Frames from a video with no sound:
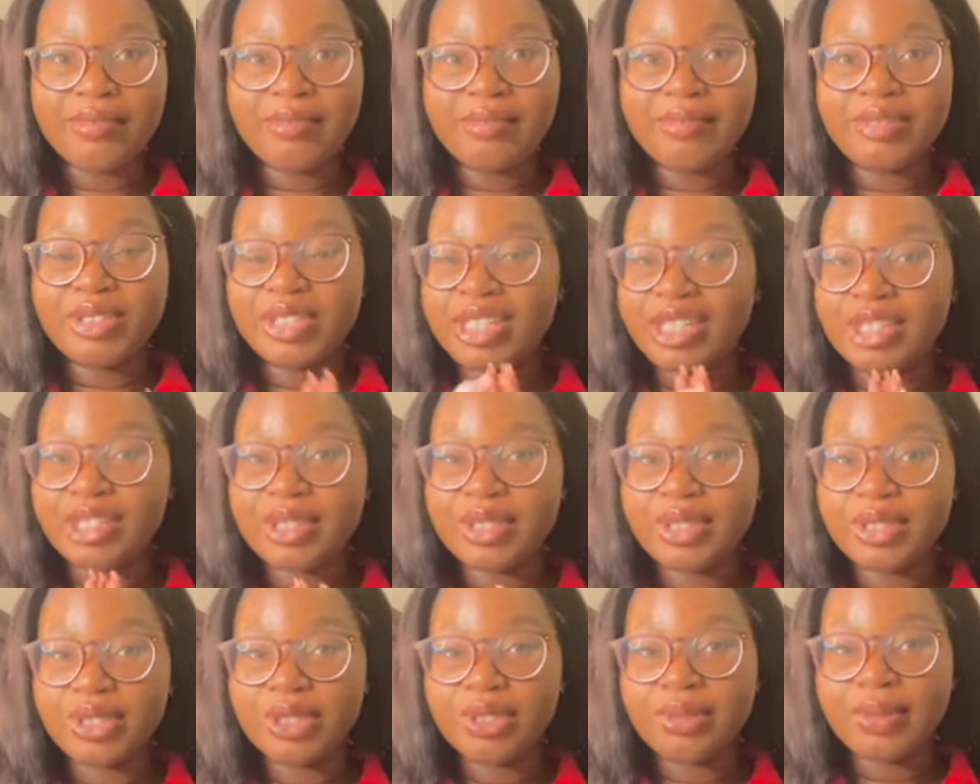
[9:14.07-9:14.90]

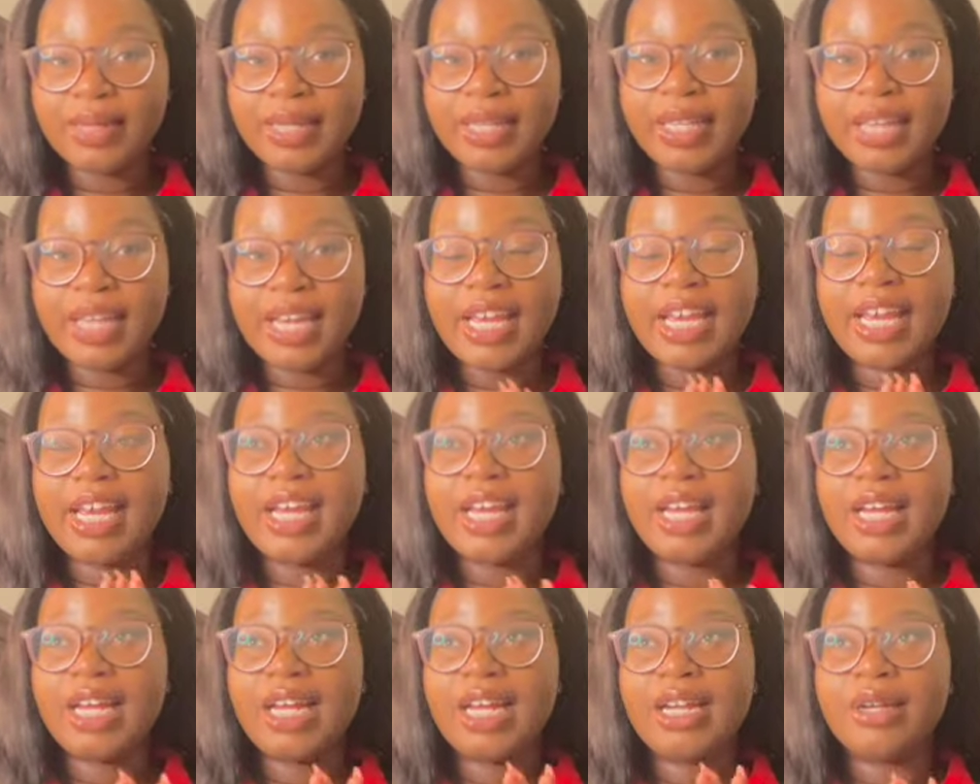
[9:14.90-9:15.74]
Just do it.
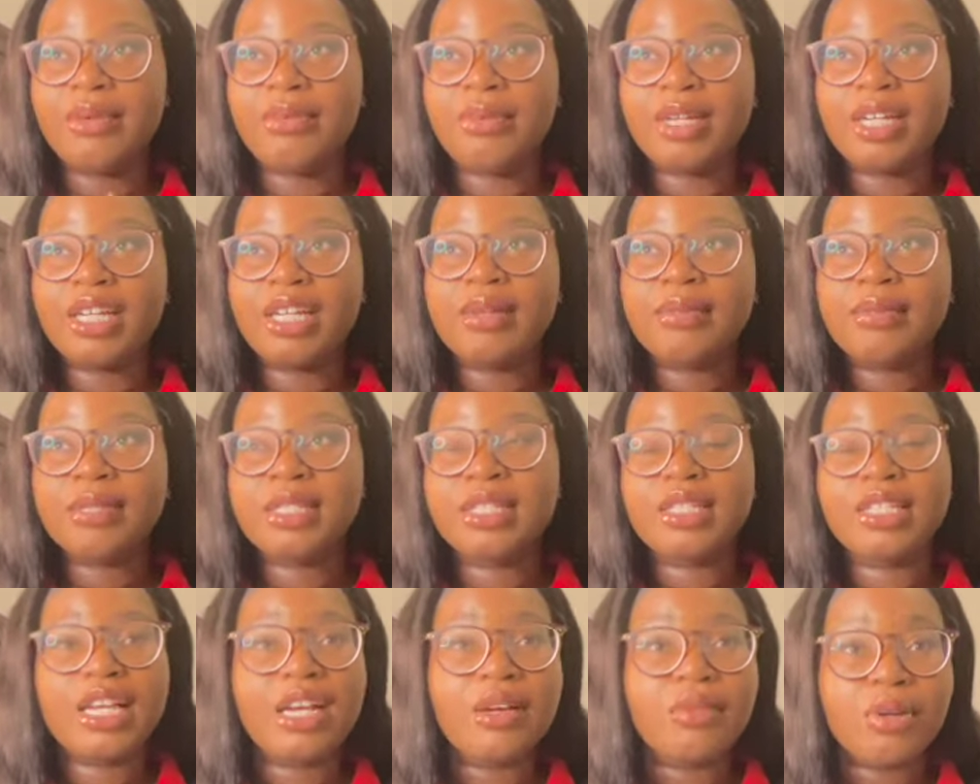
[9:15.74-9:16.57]
And when it comes
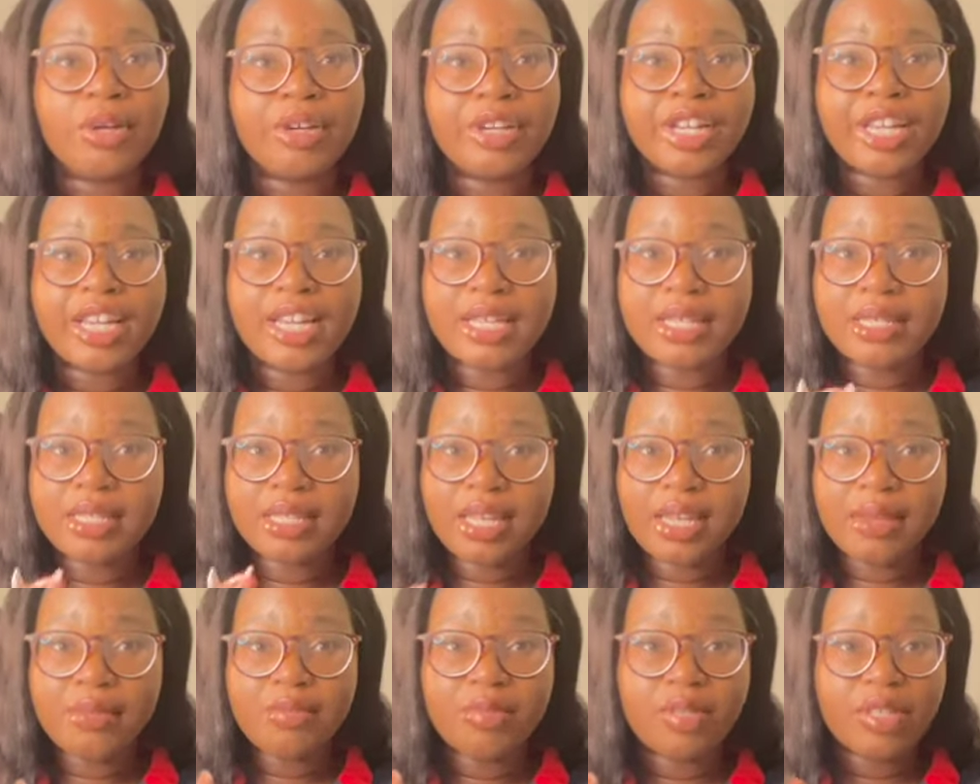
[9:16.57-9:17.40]
to networking,
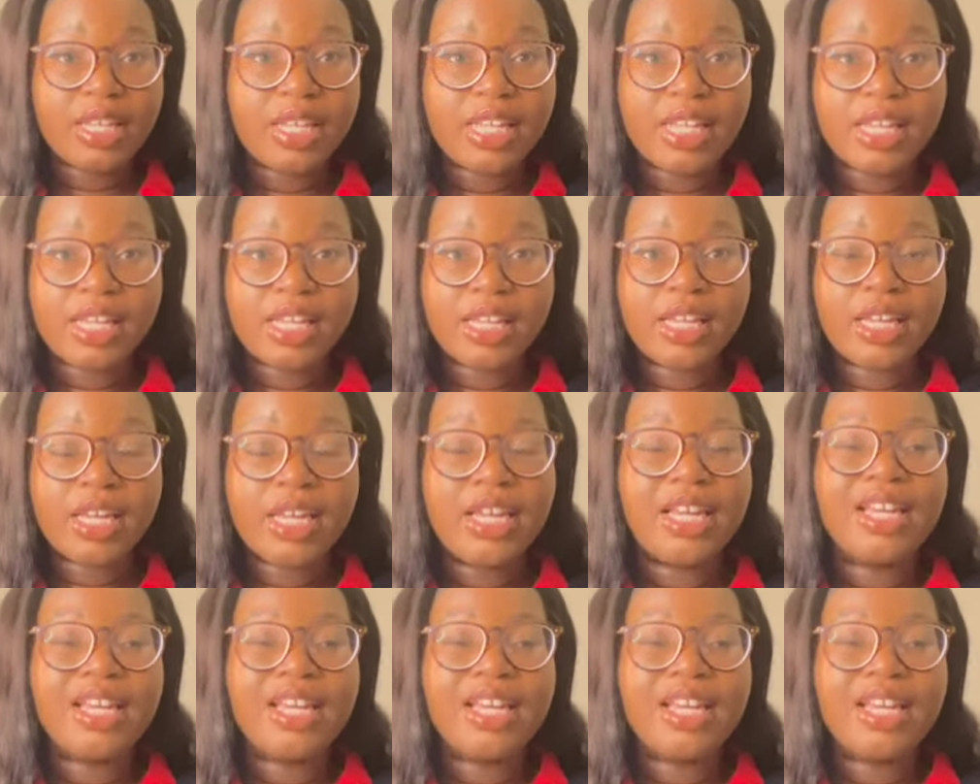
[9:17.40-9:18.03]
same thing.